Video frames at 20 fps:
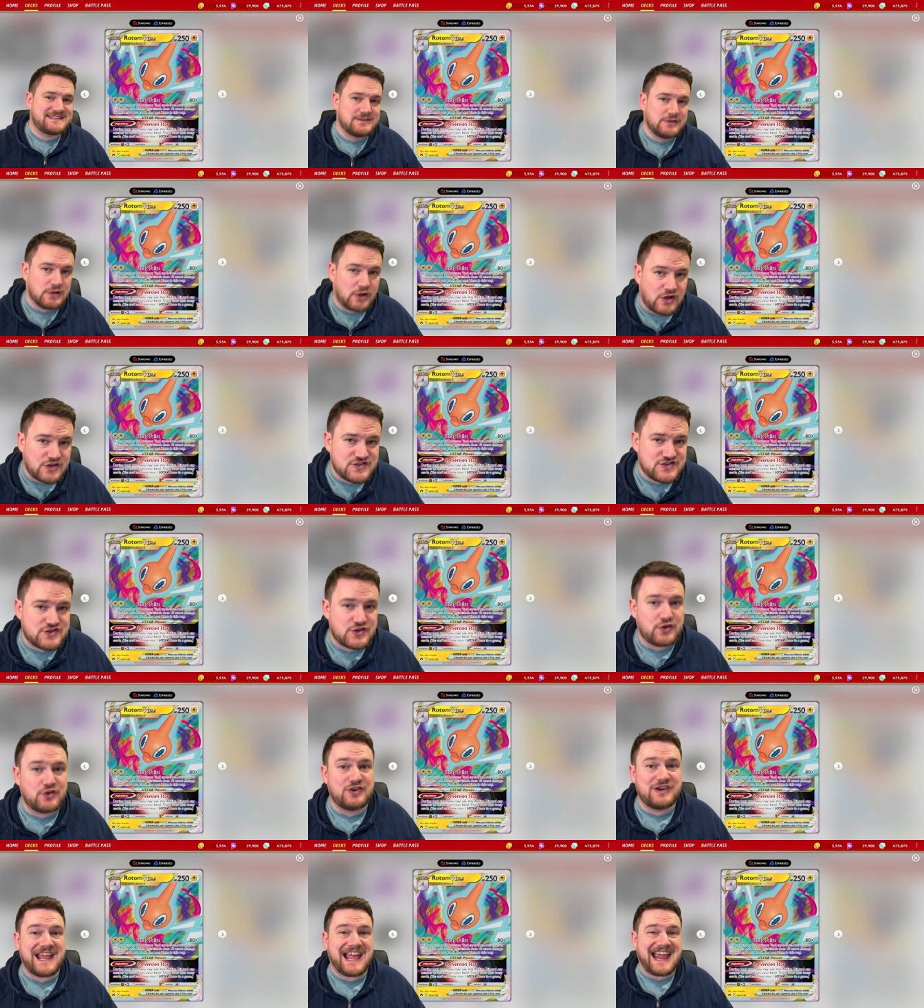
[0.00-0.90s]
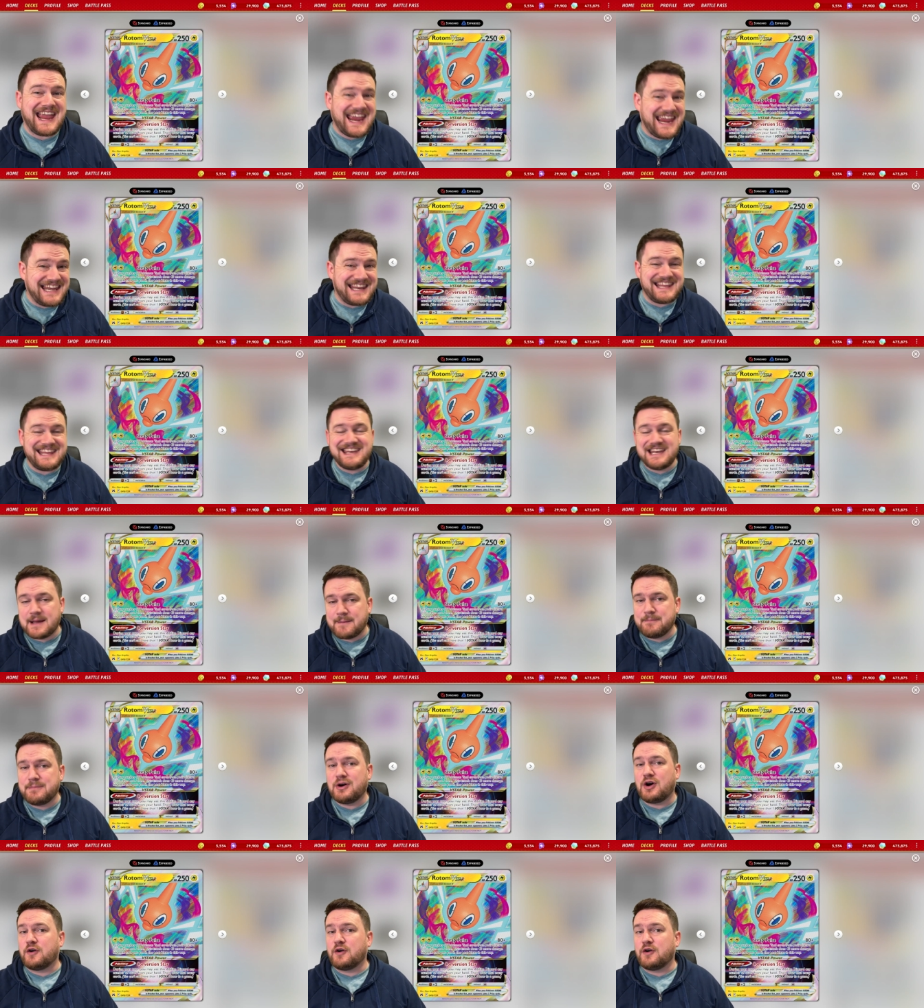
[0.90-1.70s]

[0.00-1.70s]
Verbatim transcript: lost zone any number